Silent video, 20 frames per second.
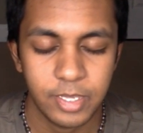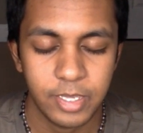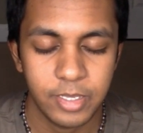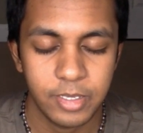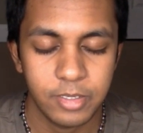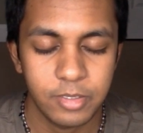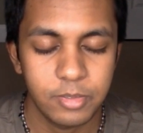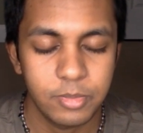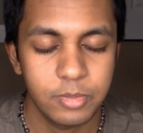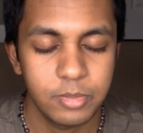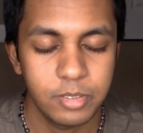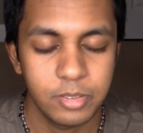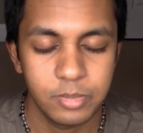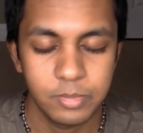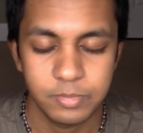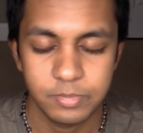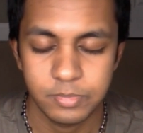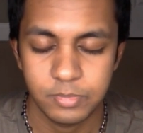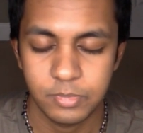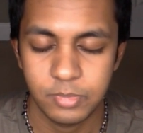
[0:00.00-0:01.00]
And
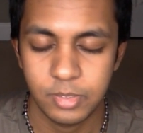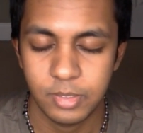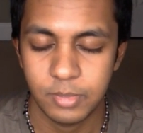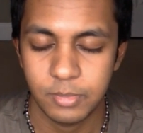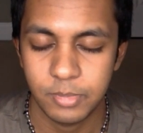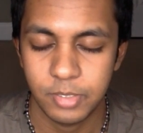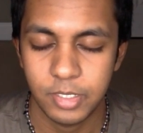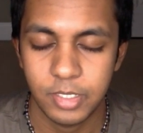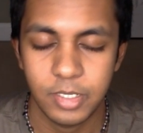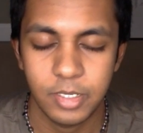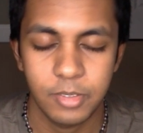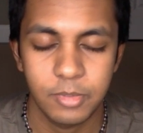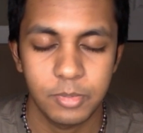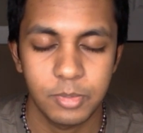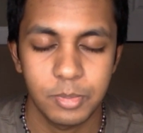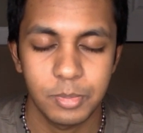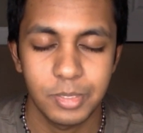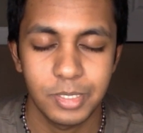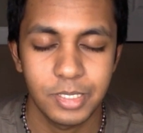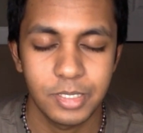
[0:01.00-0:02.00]
when I'm ready, I
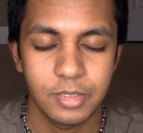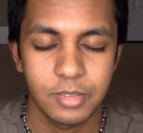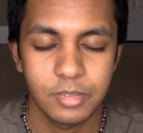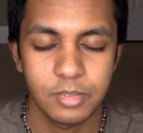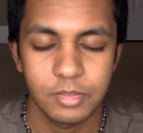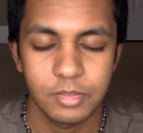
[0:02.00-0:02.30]
will begin.